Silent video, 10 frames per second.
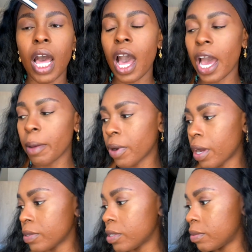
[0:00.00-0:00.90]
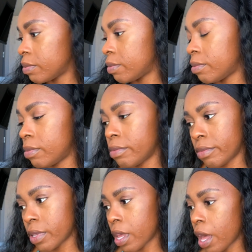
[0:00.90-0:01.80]
eyebrows.
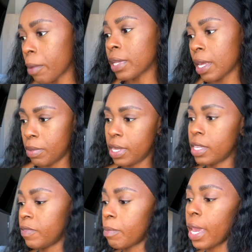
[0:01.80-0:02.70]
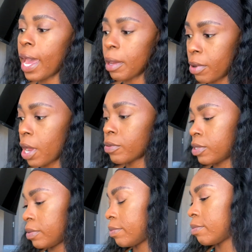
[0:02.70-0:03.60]
I'm late because of my eyebrows.
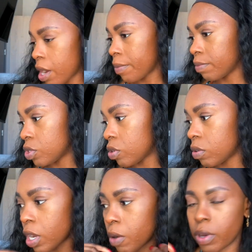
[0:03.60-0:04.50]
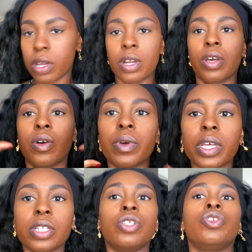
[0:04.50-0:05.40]
So now we're gonna go
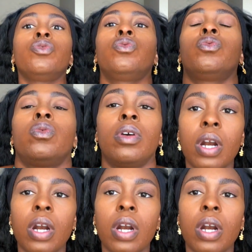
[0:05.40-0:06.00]
into